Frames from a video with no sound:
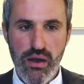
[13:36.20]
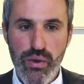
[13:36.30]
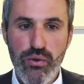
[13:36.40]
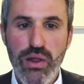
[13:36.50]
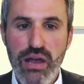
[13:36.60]
And
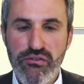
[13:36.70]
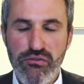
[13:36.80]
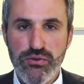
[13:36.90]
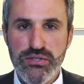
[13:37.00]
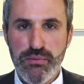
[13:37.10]
we all have a
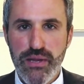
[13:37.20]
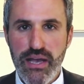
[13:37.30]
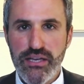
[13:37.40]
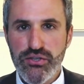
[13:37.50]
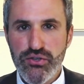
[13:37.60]
role to
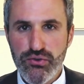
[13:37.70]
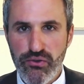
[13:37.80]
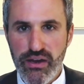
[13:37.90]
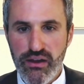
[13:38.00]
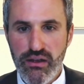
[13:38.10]
play in
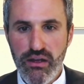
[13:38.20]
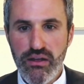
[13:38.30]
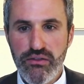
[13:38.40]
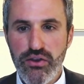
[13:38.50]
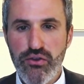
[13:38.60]
ensuring
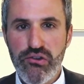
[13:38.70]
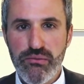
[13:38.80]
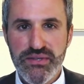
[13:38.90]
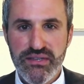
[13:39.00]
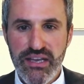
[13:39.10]
that
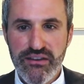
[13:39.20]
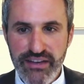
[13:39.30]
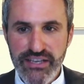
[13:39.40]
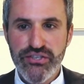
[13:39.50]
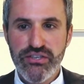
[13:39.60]
Europe's
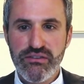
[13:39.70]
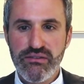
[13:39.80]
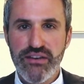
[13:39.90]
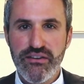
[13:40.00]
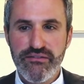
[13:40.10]

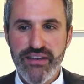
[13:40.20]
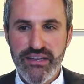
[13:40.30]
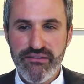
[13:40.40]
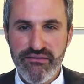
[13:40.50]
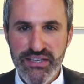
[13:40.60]
innovation and
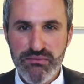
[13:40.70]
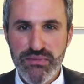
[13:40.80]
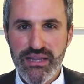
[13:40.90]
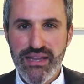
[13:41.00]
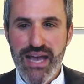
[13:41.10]

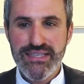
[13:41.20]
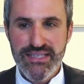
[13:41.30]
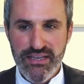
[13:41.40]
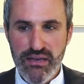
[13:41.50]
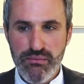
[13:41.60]
investment
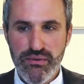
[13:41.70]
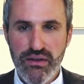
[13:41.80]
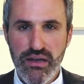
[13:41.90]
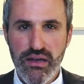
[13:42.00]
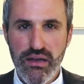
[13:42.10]
landscape
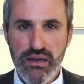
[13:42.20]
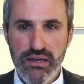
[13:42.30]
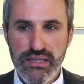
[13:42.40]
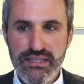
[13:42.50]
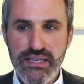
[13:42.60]

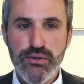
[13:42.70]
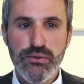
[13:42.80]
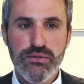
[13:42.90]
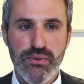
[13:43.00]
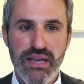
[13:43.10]

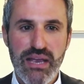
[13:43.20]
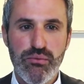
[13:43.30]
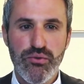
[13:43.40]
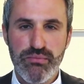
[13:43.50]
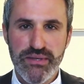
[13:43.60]
continue to
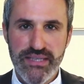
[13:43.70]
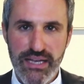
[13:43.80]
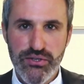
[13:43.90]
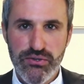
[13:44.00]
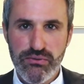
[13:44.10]
enable the
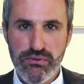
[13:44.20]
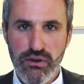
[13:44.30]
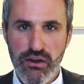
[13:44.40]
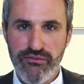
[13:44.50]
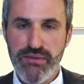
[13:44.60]
potential
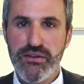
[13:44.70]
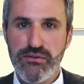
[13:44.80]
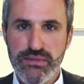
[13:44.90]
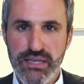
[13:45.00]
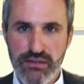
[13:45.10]
of
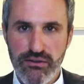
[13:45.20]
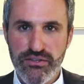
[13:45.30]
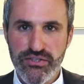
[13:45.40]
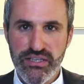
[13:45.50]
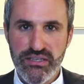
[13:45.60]
medical
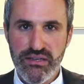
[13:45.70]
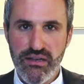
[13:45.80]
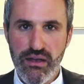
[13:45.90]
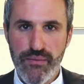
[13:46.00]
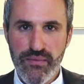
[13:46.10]
technologies
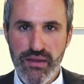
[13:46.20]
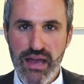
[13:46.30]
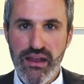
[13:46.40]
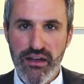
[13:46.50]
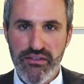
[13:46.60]

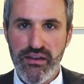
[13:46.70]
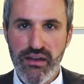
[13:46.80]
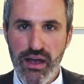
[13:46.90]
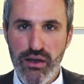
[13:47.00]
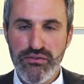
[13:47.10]
and
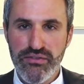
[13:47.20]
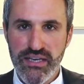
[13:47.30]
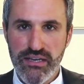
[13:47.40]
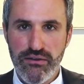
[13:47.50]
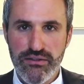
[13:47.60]
other health
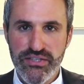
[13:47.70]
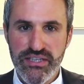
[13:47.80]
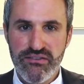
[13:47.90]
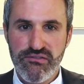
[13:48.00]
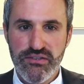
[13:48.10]

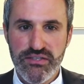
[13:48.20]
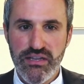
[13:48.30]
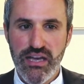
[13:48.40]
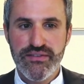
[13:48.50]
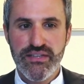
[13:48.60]
technologies across
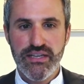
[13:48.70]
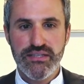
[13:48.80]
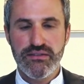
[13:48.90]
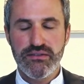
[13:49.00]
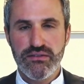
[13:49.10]
the life
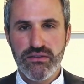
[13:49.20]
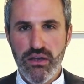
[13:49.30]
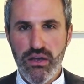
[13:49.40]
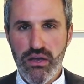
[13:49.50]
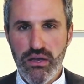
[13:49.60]
sciences.